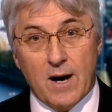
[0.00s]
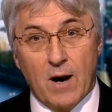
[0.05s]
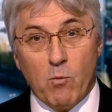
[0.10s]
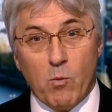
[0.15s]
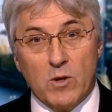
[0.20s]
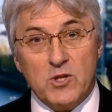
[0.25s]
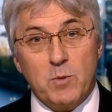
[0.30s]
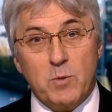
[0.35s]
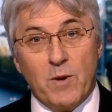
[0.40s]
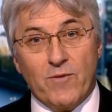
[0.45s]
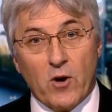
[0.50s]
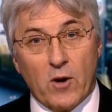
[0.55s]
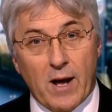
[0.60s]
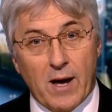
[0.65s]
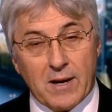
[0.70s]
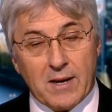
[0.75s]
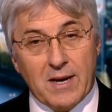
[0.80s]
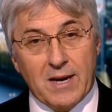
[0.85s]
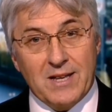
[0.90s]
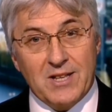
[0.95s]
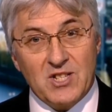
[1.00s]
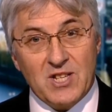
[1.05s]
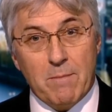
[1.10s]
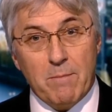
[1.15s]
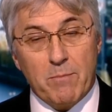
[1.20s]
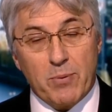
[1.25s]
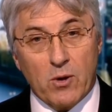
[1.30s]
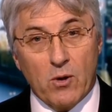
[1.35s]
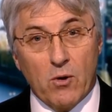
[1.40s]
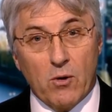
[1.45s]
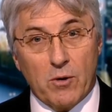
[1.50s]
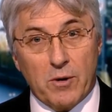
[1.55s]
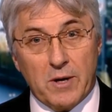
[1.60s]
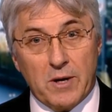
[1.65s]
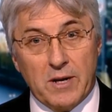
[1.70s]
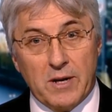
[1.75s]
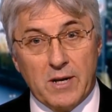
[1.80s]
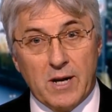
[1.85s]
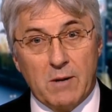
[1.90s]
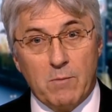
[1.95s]
And once we've got our kids
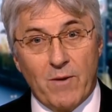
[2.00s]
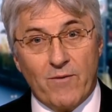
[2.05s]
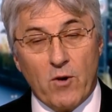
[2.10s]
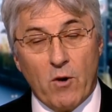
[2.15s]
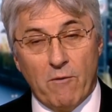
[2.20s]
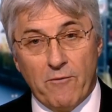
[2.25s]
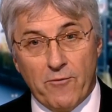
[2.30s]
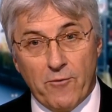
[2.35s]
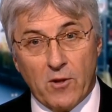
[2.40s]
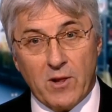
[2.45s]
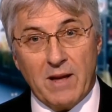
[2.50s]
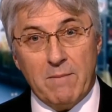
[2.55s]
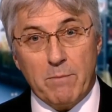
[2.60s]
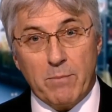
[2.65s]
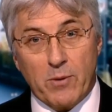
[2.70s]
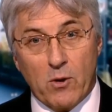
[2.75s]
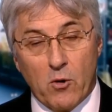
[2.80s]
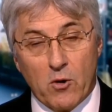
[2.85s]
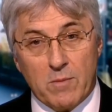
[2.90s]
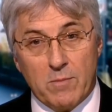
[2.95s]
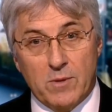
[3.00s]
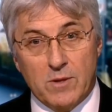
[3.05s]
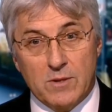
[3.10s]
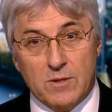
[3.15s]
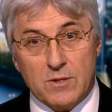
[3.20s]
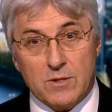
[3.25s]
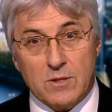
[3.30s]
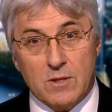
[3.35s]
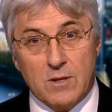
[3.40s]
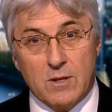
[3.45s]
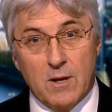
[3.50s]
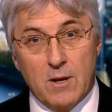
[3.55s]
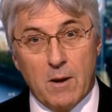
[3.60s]
employed and we've got full employment,